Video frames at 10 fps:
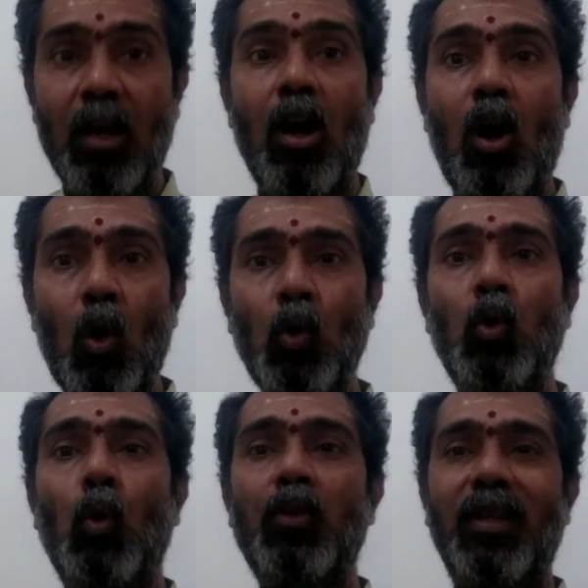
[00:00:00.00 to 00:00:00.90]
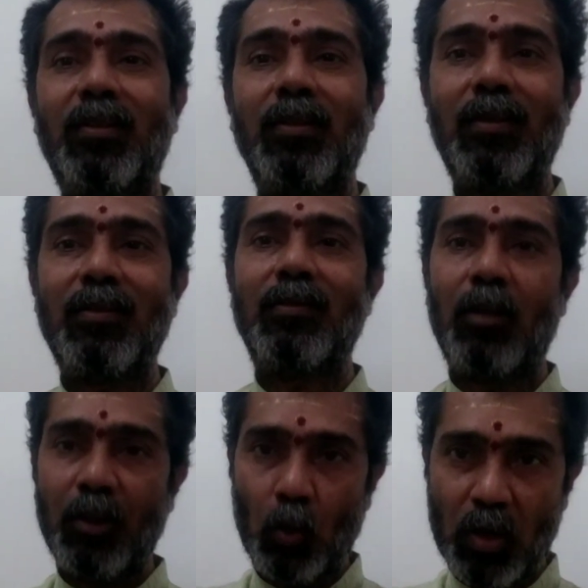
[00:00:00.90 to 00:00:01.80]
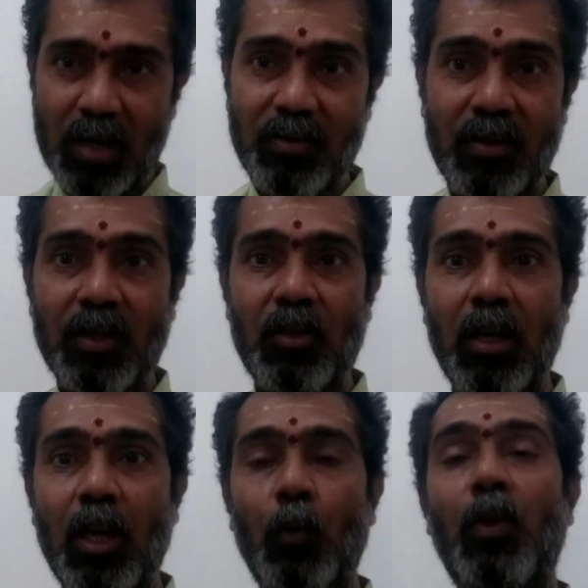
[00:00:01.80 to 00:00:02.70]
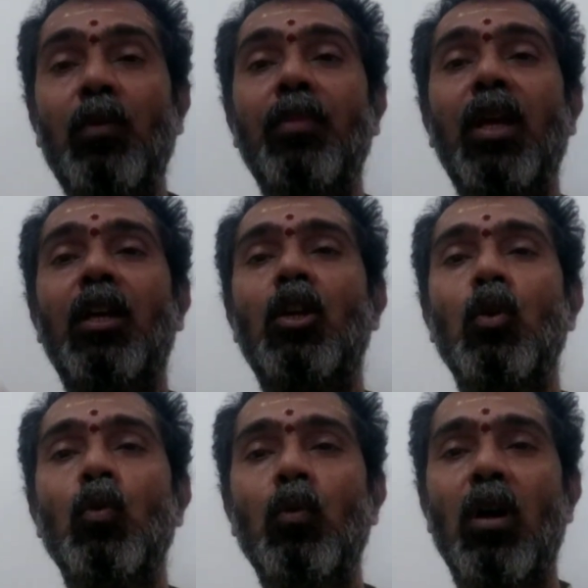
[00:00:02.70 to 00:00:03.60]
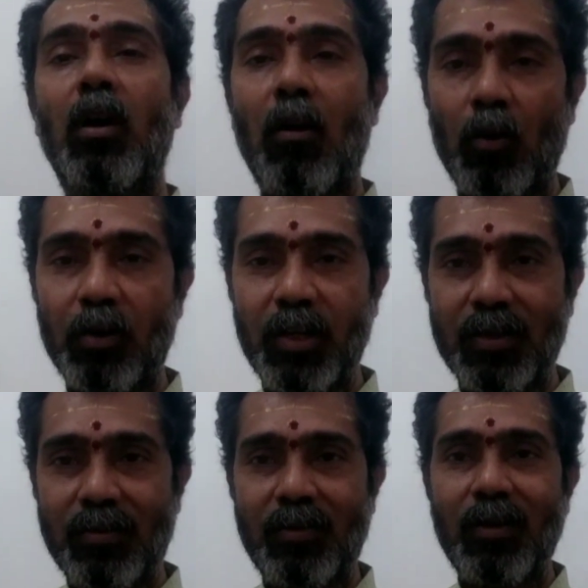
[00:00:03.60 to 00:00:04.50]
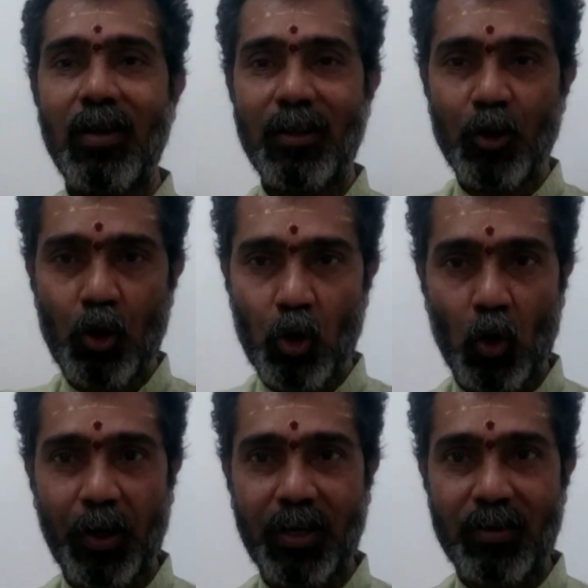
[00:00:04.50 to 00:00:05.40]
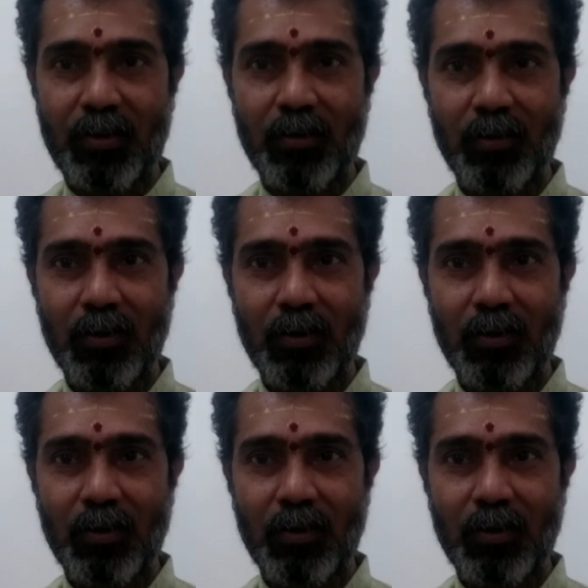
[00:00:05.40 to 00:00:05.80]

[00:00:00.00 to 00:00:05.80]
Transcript: All those exercises or the yogasanas will make your organs, joints,